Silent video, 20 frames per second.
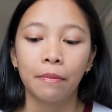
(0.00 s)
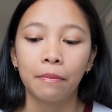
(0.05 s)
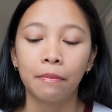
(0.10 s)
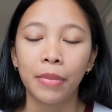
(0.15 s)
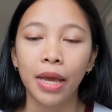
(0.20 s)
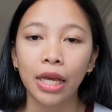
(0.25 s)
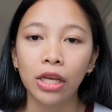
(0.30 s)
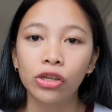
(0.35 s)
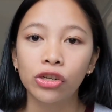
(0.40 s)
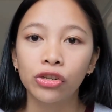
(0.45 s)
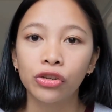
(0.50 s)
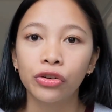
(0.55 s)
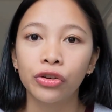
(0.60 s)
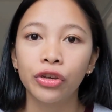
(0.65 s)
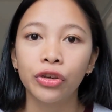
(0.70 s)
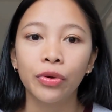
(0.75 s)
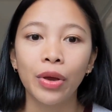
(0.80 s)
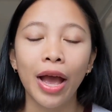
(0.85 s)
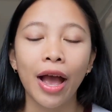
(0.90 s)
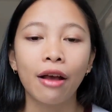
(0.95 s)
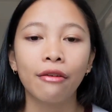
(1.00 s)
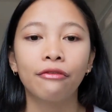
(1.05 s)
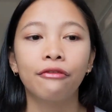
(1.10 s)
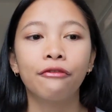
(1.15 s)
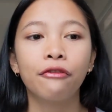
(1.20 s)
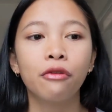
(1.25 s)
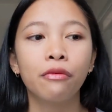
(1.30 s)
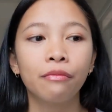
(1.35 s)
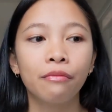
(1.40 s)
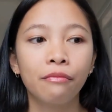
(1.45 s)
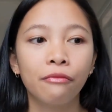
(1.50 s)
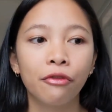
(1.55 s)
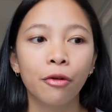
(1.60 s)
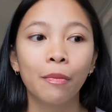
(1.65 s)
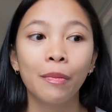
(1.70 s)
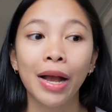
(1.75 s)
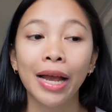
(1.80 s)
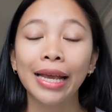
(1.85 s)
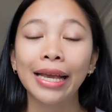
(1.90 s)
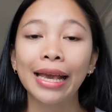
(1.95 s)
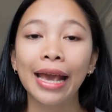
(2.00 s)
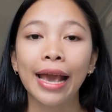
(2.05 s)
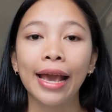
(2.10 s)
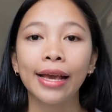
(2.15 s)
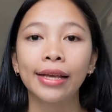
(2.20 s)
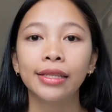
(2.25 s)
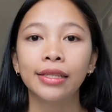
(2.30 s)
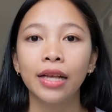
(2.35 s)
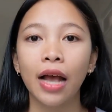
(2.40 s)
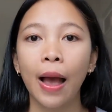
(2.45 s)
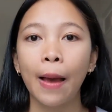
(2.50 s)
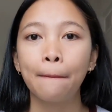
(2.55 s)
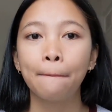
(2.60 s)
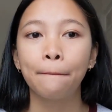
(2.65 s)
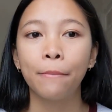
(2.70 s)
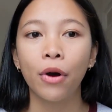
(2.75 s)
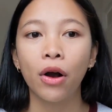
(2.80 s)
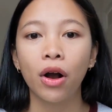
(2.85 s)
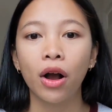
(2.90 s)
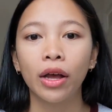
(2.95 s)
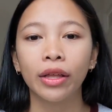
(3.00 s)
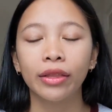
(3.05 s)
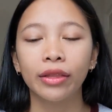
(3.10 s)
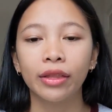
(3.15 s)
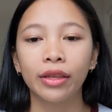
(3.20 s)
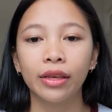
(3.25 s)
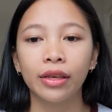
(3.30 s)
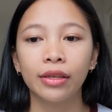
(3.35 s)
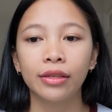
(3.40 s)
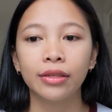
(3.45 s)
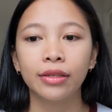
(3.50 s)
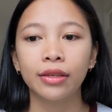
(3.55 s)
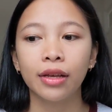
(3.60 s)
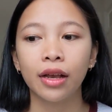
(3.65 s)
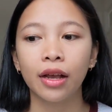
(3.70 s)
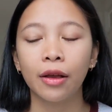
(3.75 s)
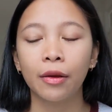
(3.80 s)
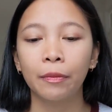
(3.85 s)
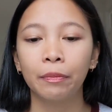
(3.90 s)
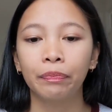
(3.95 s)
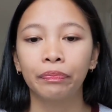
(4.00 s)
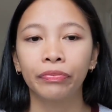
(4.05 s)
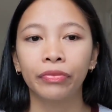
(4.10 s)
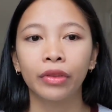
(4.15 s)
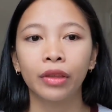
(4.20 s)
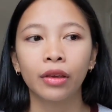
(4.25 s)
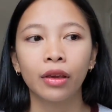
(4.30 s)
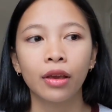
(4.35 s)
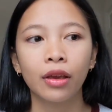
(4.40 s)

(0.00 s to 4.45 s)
Make sure you have, for, for my case, I bought this, um,